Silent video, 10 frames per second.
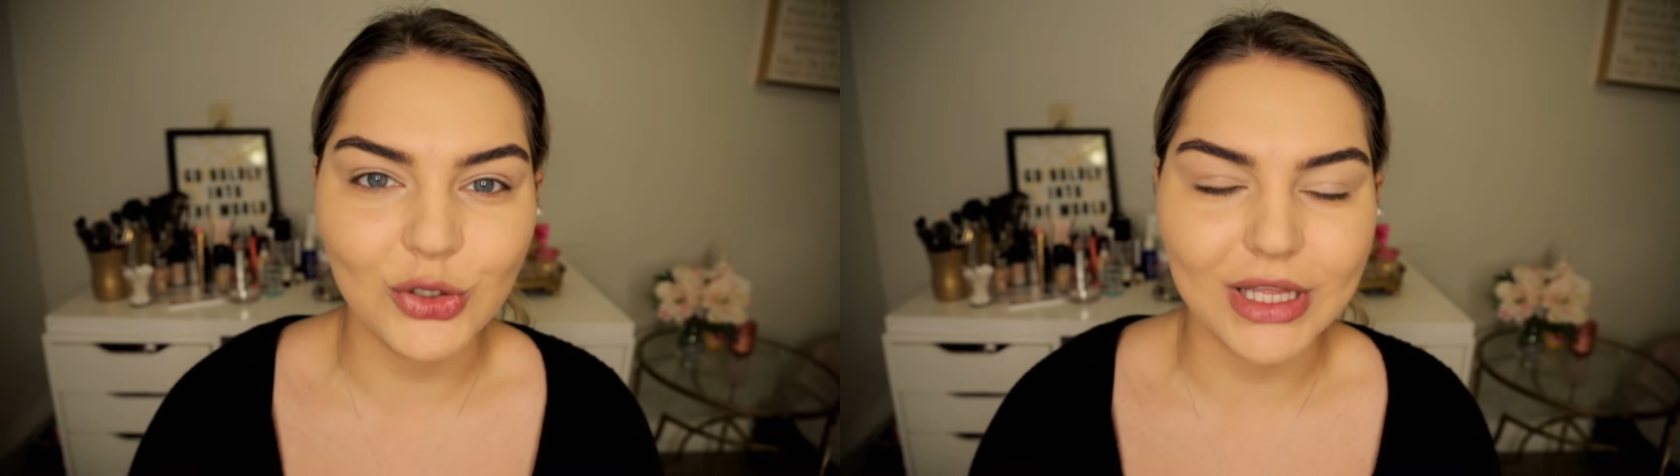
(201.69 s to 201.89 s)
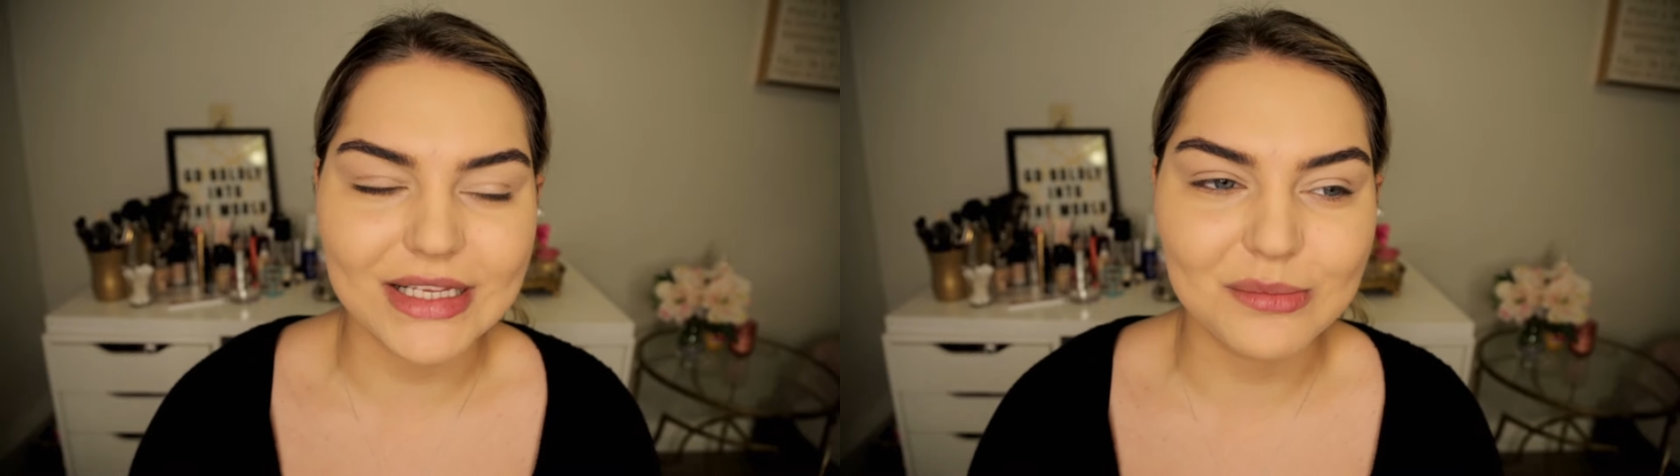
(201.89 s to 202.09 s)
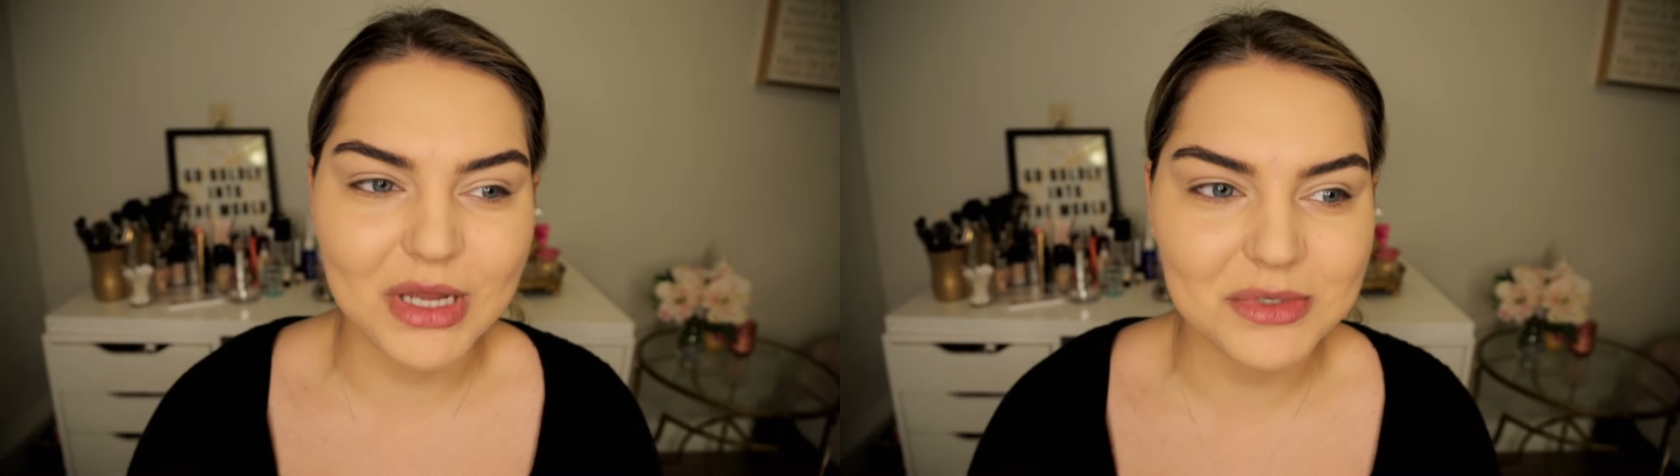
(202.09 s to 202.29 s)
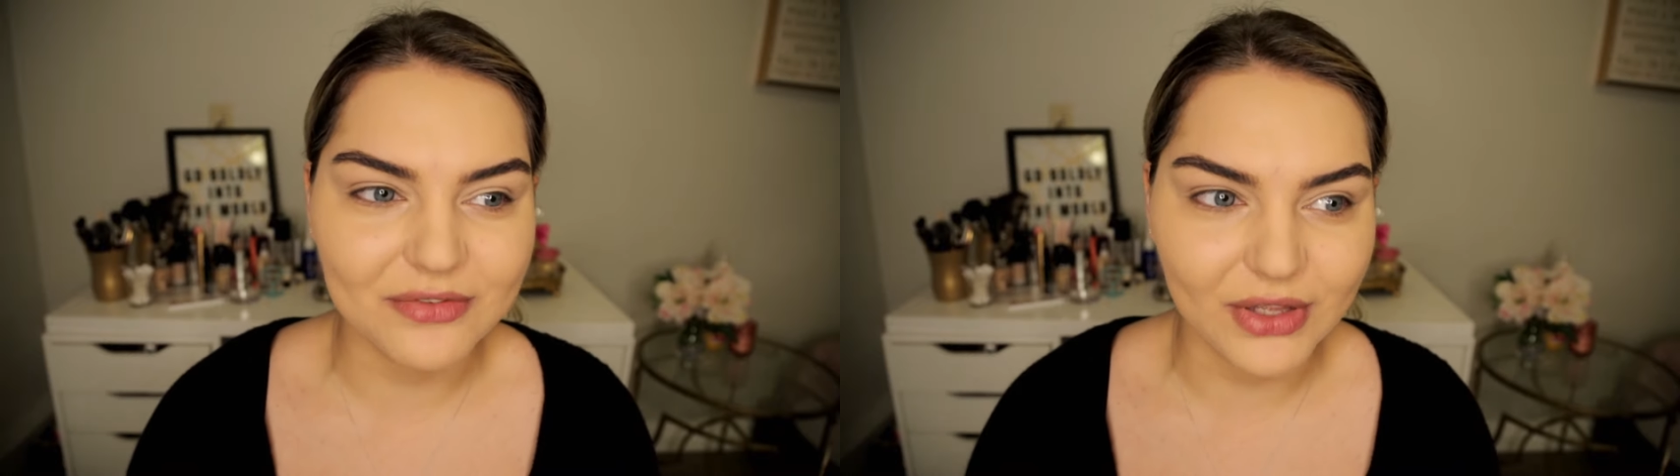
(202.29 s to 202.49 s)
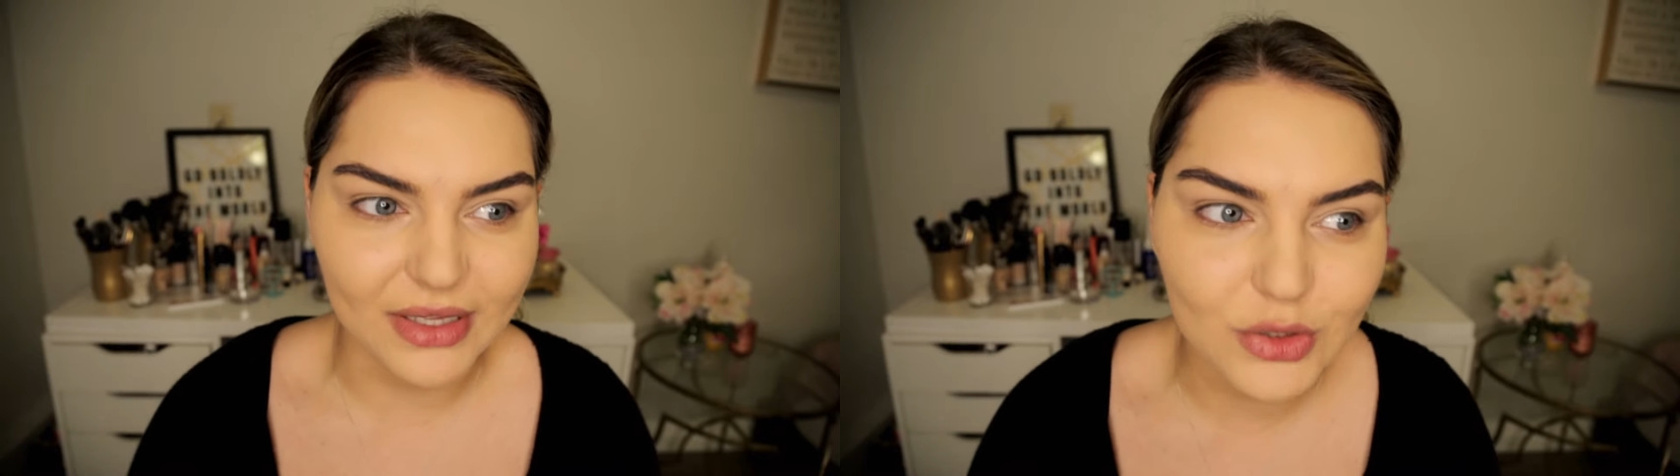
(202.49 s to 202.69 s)
like, sometimes I
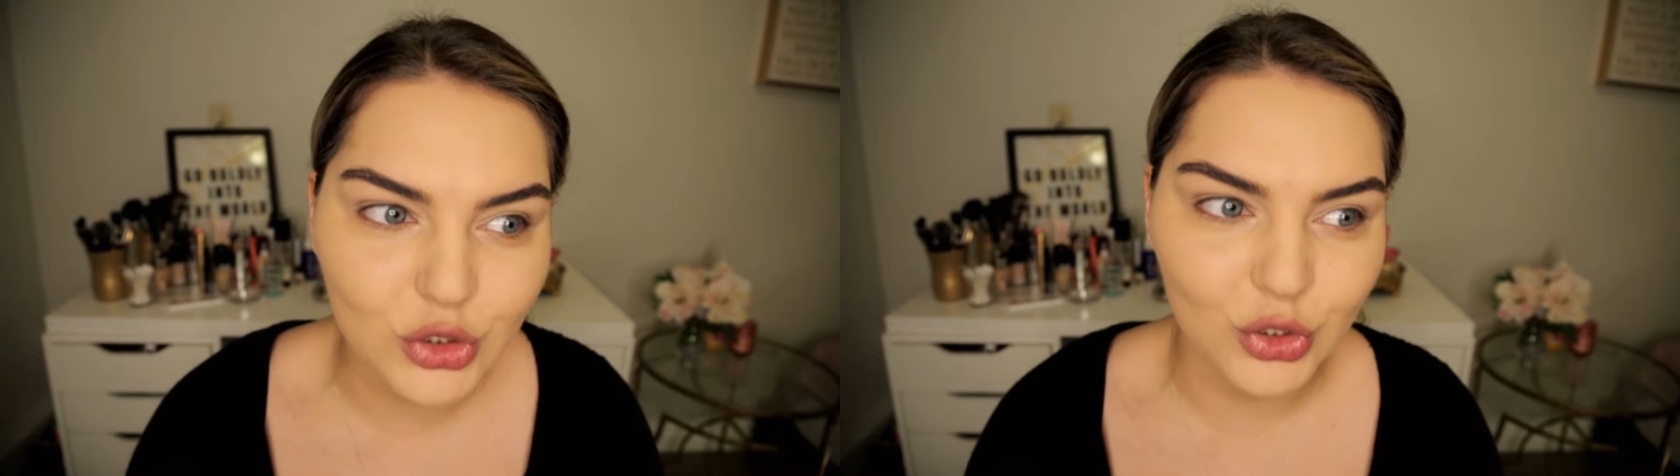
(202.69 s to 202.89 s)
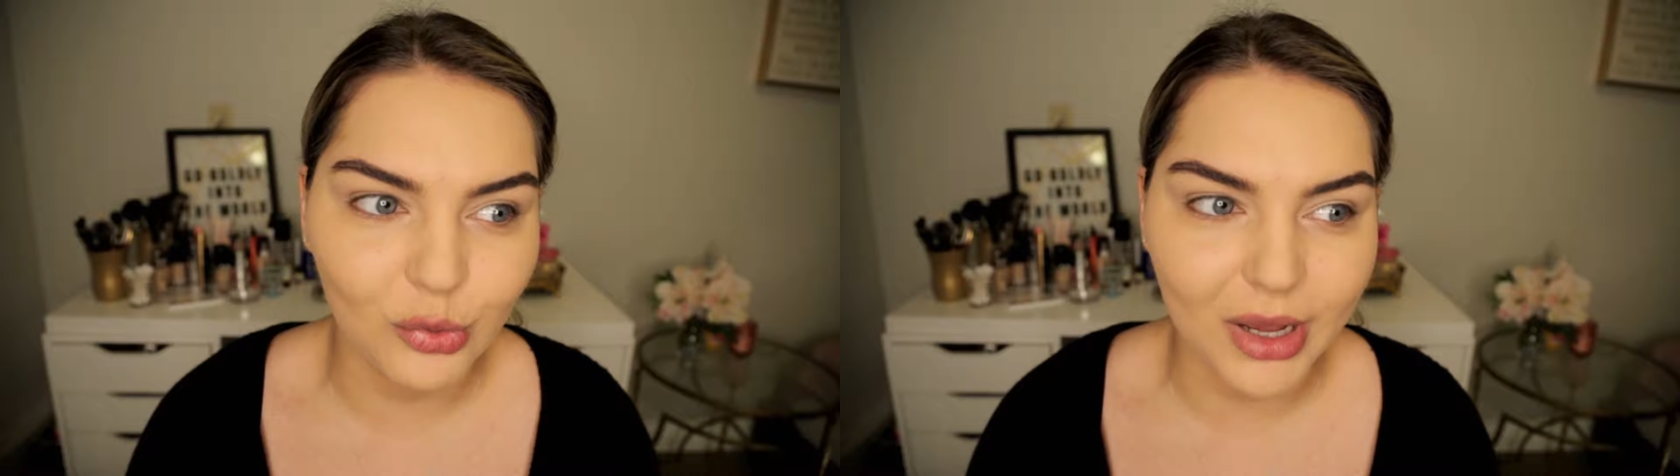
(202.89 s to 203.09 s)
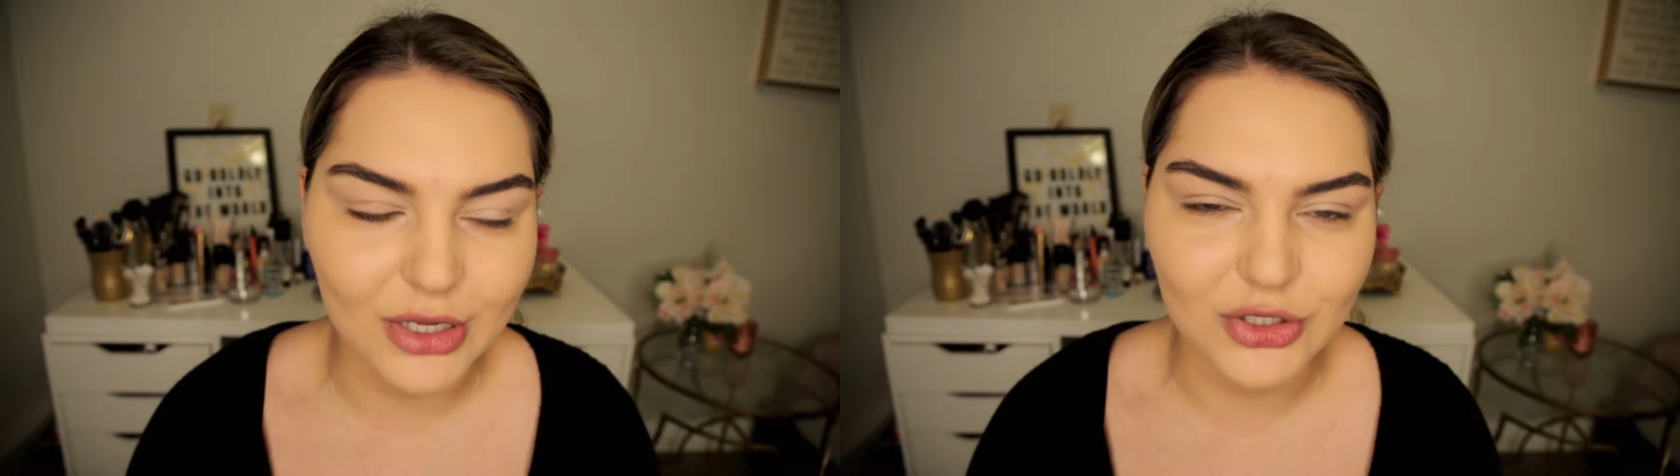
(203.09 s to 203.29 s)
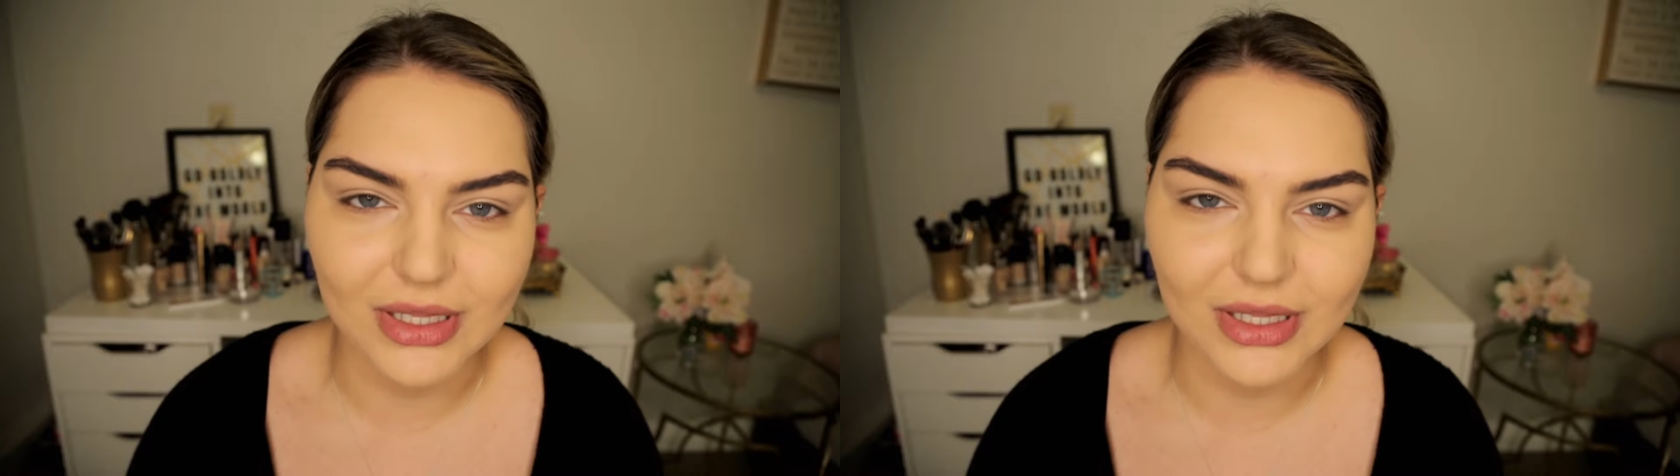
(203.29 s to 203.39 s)
feel like it's too much,